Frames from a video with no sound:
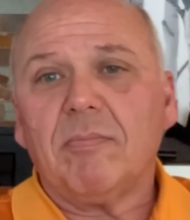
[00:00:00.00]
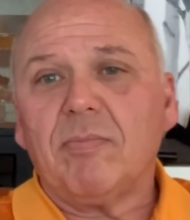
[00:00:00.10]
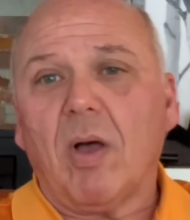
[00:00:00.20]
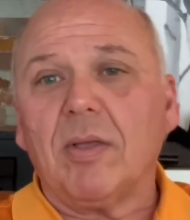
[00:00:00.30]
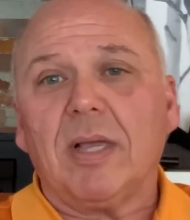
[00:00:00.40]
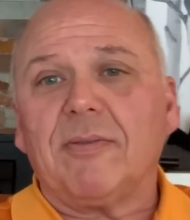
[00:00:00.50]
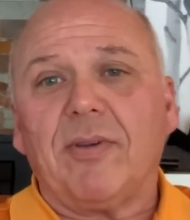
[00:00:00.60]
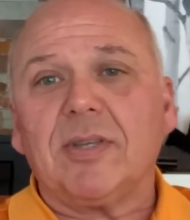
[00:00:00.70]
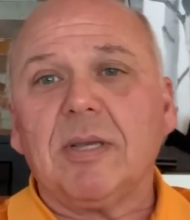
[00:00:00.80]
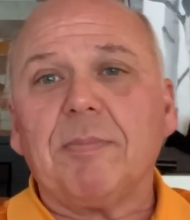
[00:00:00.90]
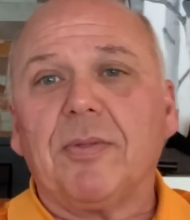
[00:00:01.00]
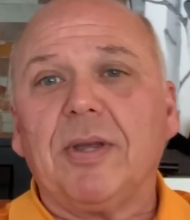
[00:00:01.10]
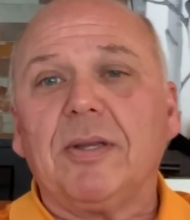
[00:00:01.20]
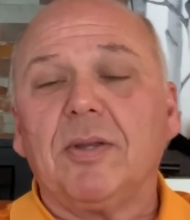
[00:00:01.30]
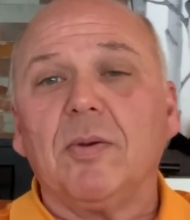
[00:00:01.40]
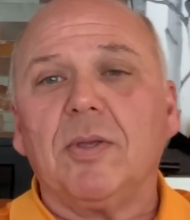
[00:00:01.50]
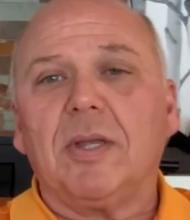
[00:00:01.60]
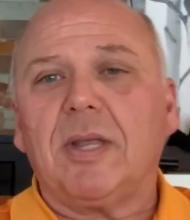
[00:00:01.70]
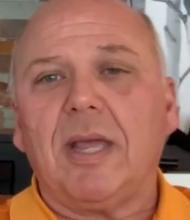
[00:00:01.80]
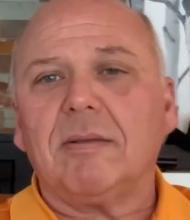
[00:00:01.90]
It's a very simple thing to do. You
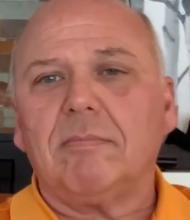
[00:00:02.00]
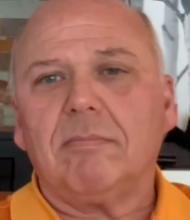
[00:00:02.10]
take